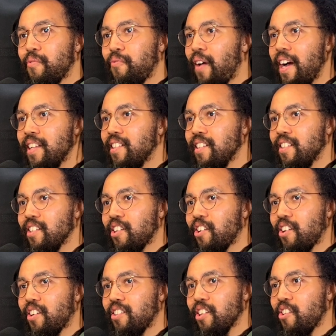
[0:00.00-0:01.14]
finding the
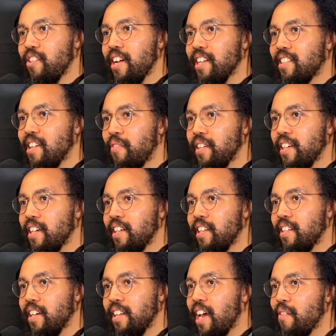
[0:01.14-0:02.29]
creativity
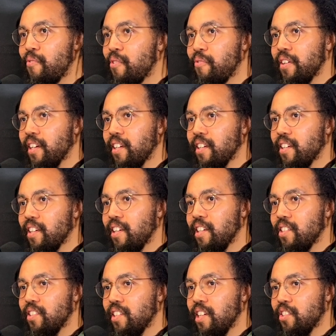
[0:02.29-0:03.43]
in everything
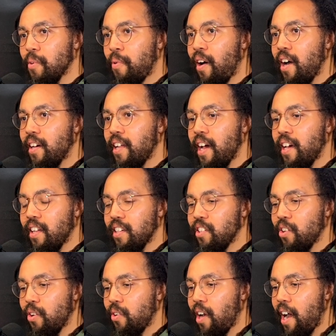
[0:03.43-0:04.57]
is a part of that. And
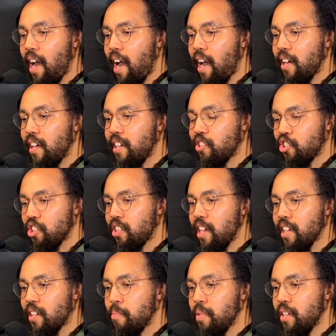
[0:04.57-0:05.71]
you know, it's just
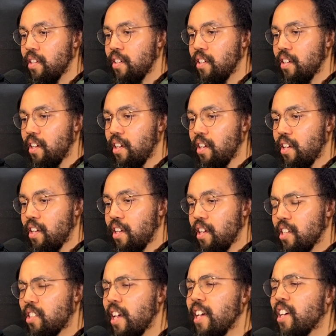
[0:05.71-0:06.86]
taken me,
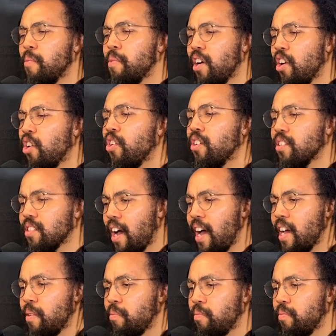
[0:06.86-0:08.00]
a long
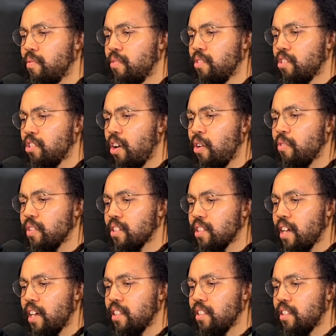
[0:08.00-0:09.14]
time to
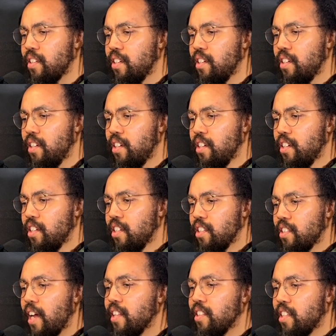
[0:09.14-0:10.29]
understand
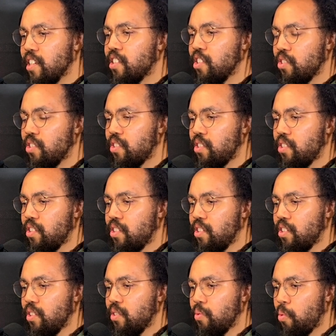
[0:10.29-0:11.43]
that this is
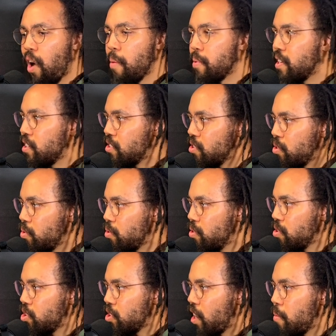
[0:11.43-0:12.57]
what I'm here to do.
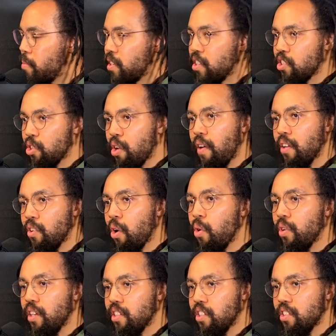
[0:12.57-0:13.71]
Do you know what I mean? And so if I know
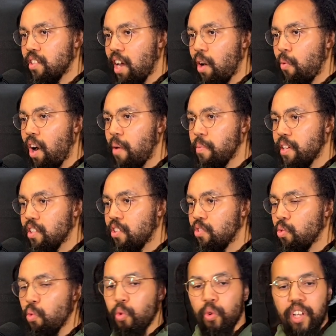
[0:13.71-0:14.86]
that this is now what I'm here to
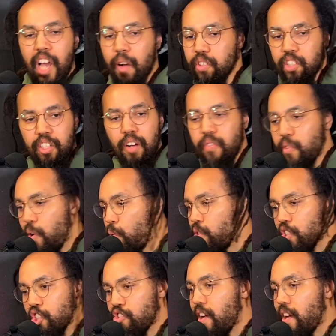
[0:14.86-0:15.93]
do, all the other stuff, all the